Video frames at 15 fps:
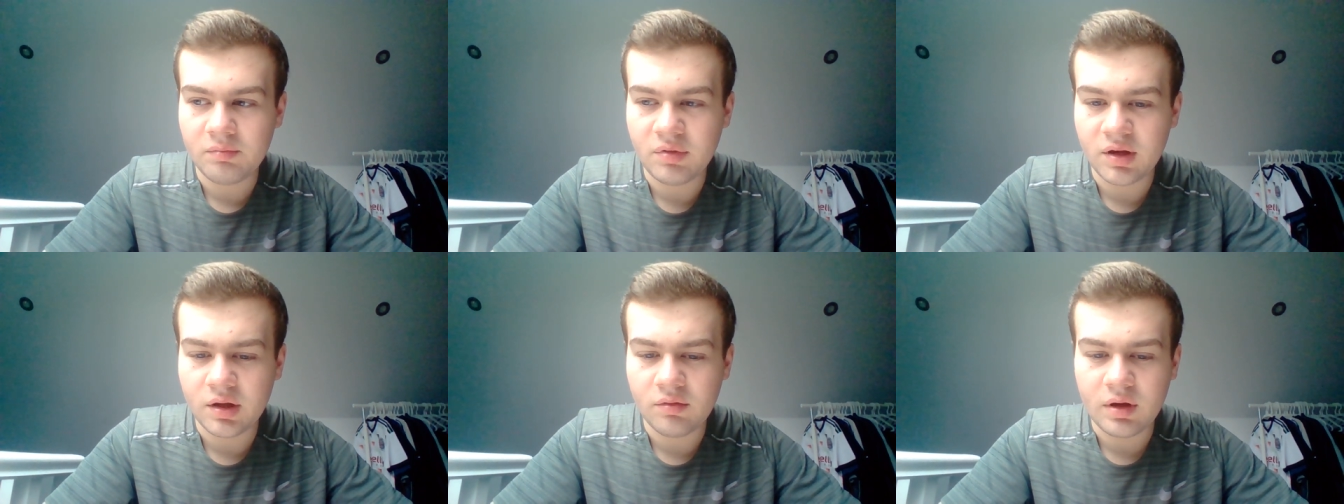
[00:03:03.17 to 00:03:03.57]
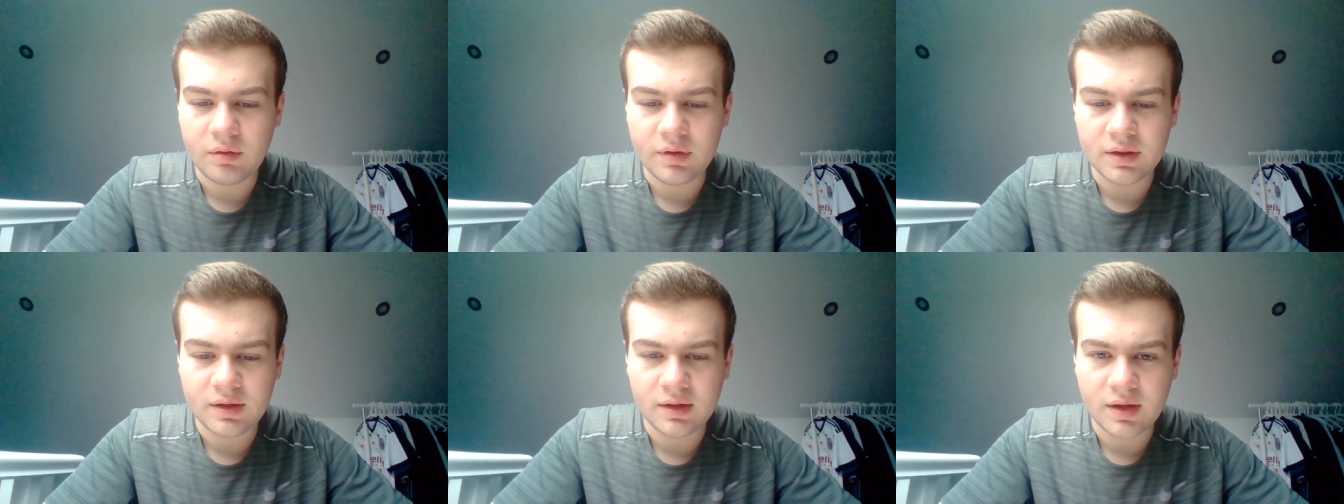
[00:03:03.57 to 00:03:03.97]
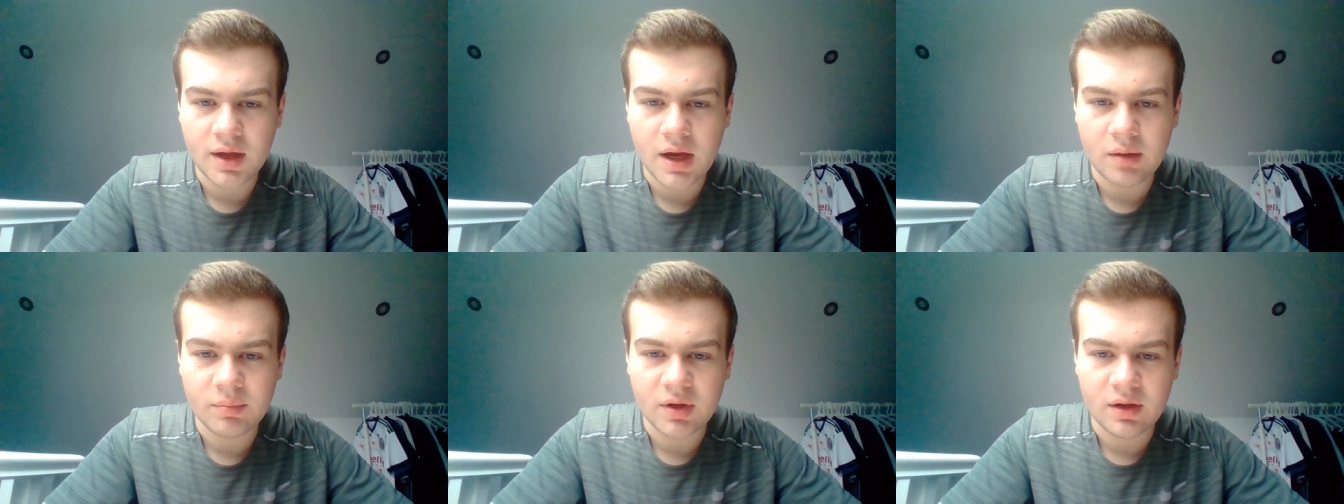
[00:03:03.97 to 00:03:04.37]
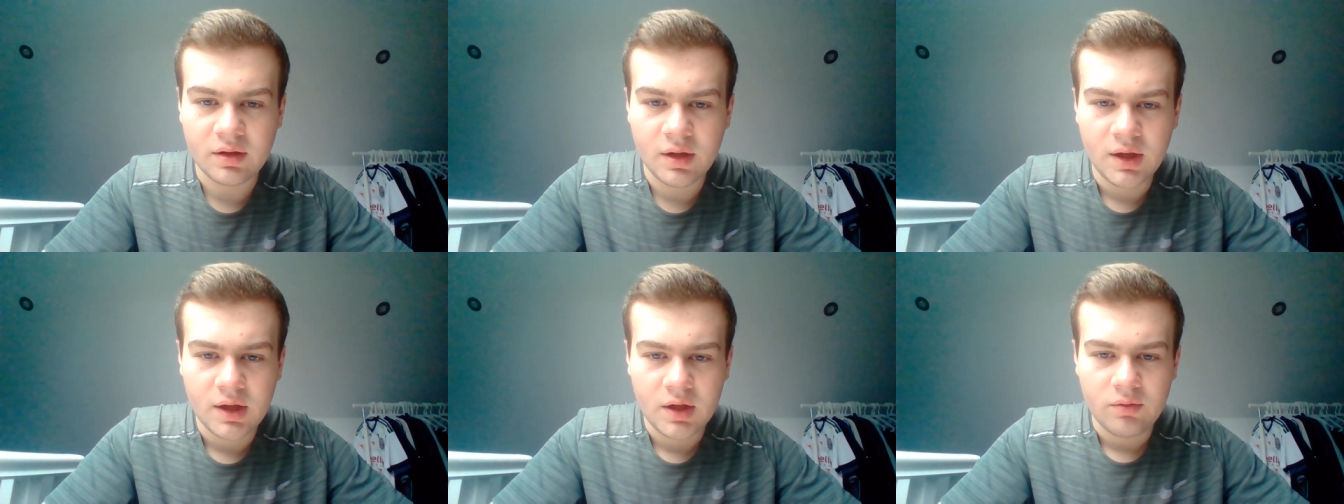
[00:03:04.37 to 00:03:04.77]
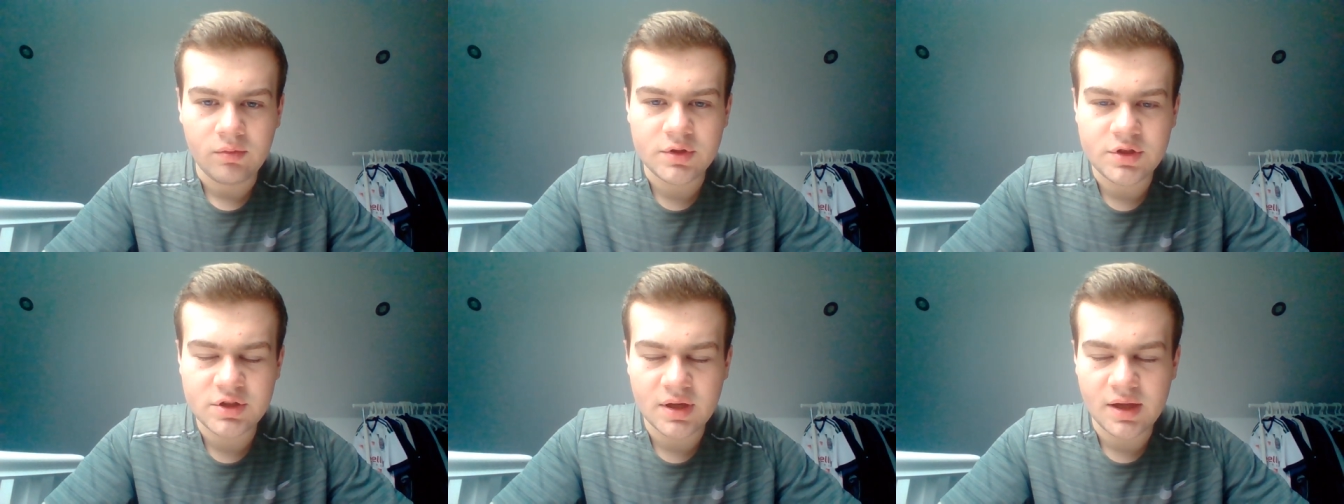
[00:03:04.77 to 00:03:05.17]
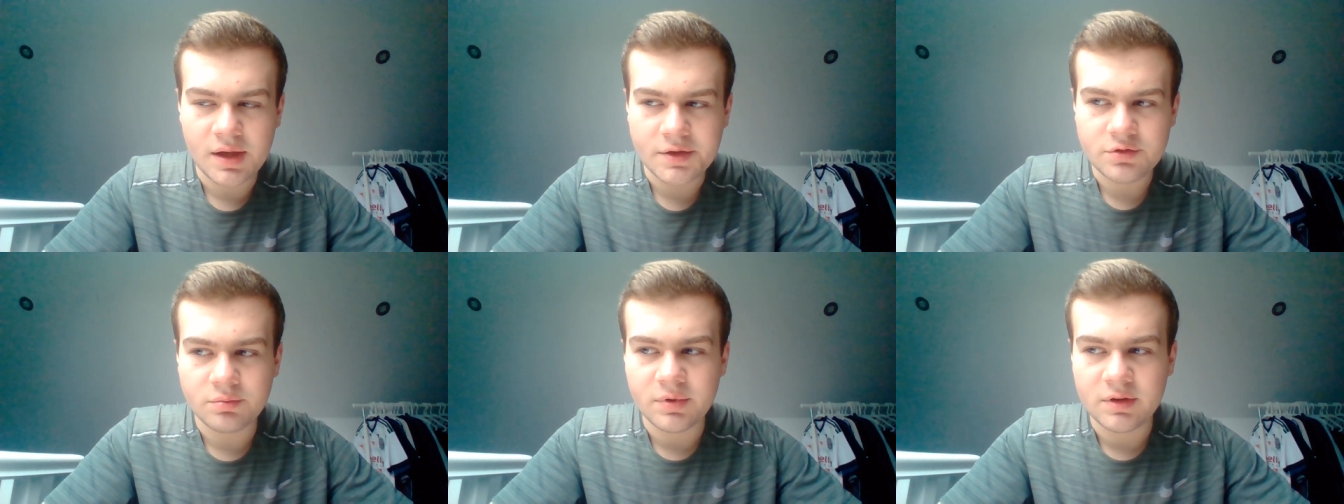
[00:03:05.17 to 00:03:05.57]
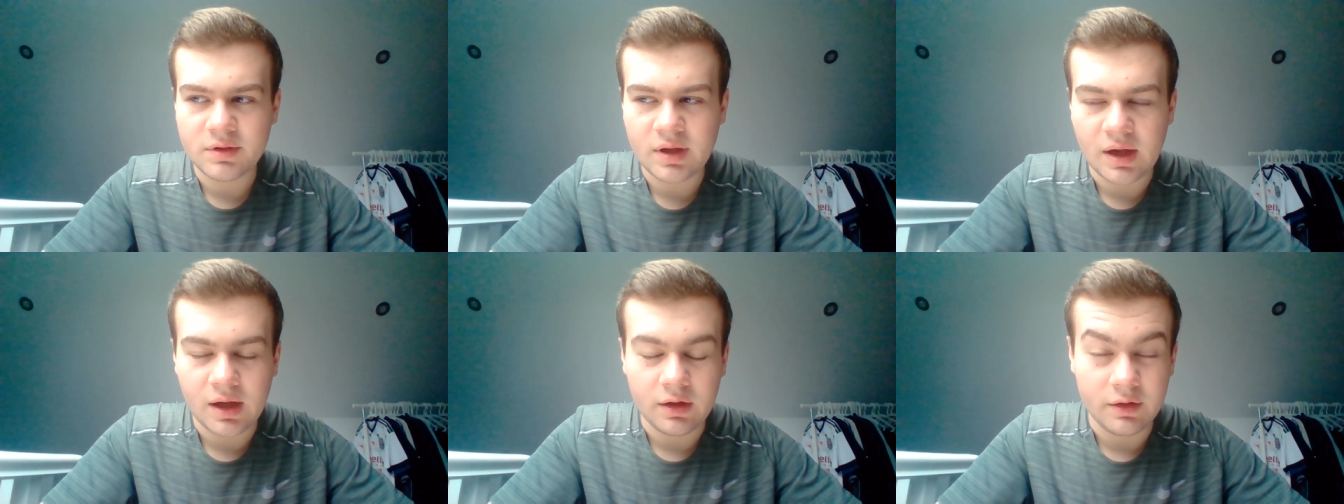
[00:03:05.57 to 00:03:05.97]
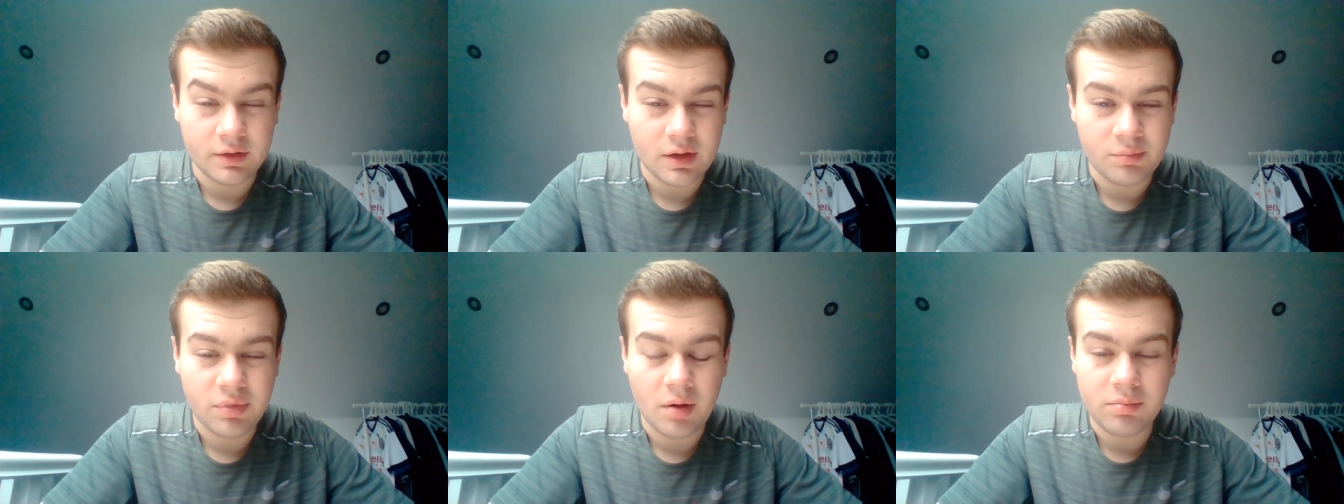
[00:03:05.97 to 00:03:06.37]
We knew going into the game that with Shells up in Tallaght,